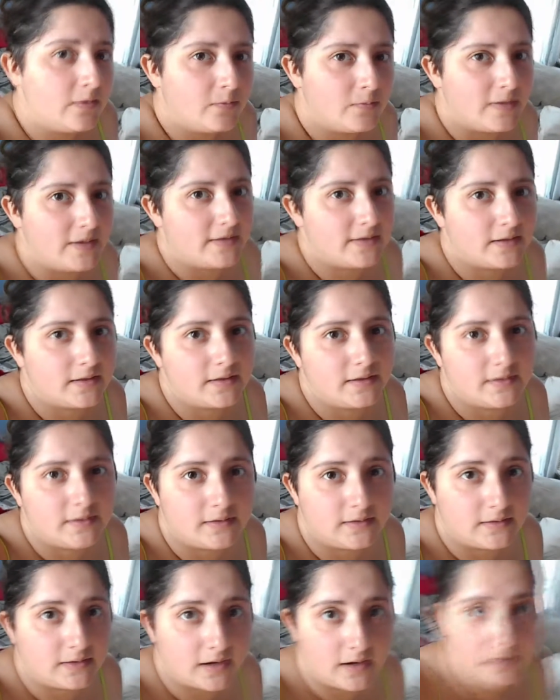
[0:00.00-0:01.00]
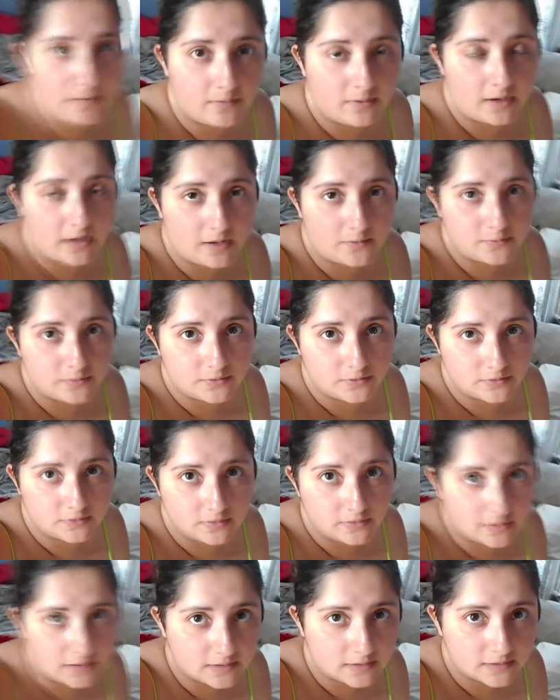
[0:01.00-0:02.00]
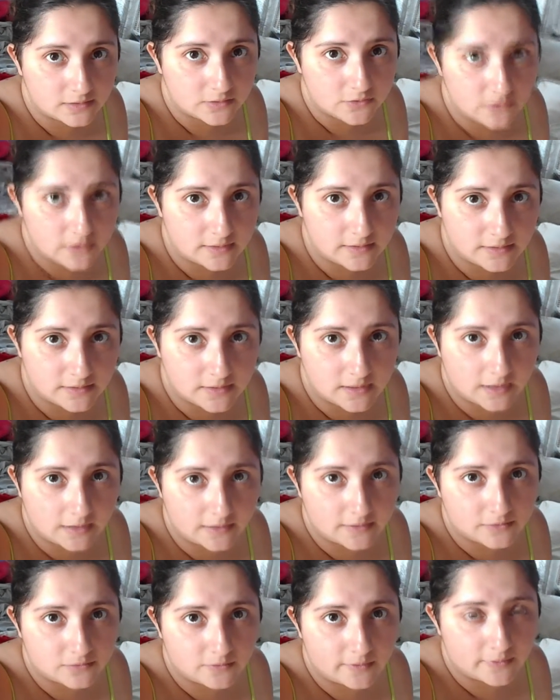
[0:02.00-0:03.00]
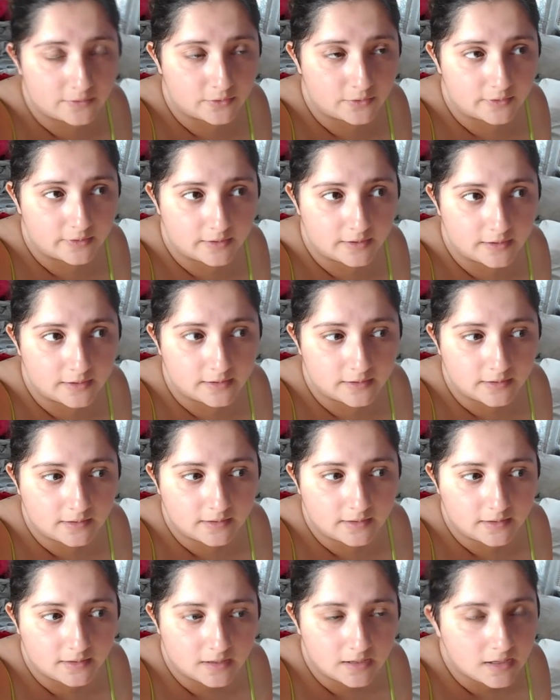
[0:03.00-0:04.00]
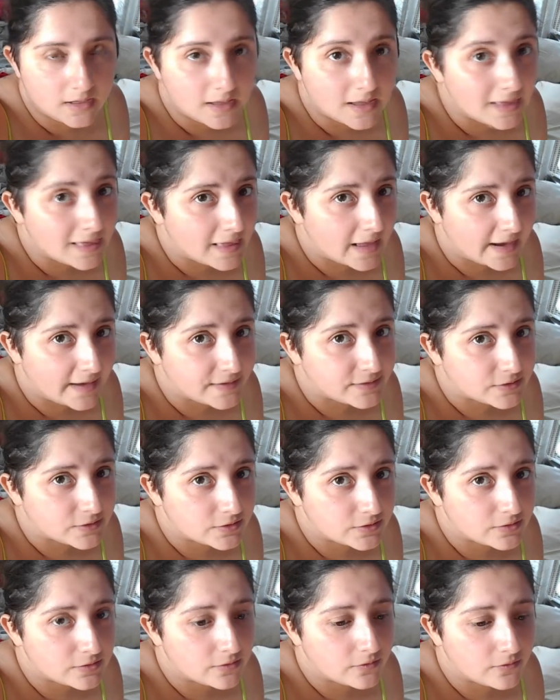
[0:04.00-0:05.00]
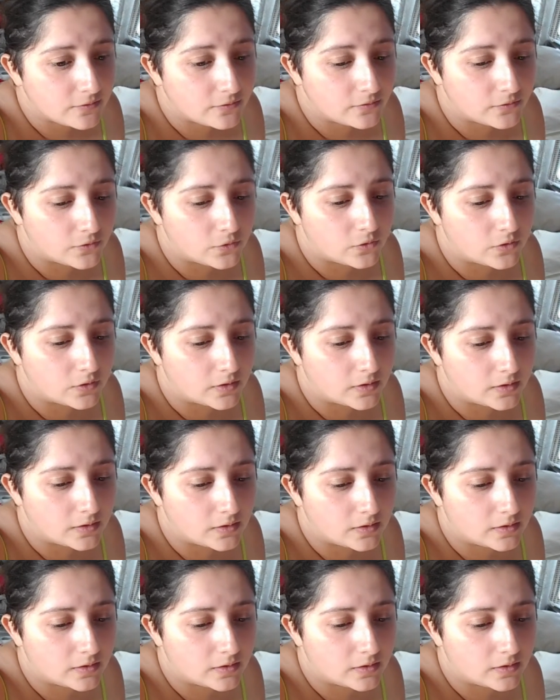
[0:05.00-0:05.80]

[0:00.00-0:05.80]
basically the time capsule that is going to tell us whether or not it lasts for